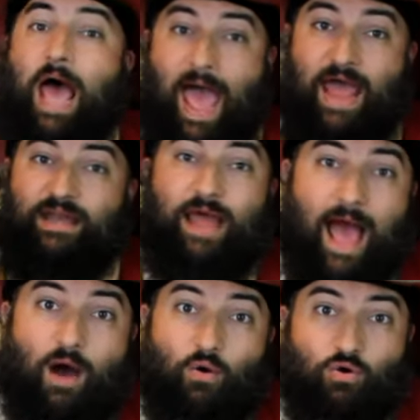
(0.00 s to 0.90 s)
And
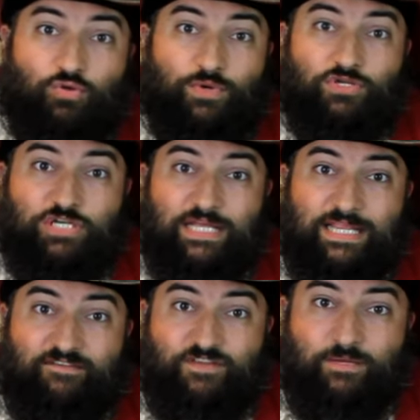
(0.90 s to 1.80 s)
how old will she
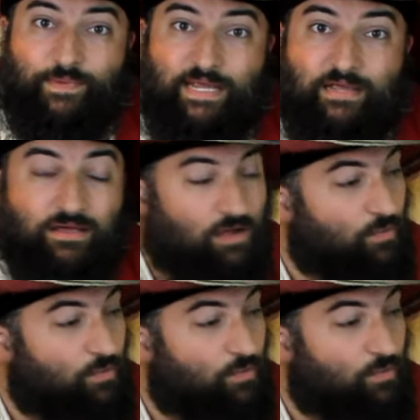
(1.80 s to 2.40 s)
live to be?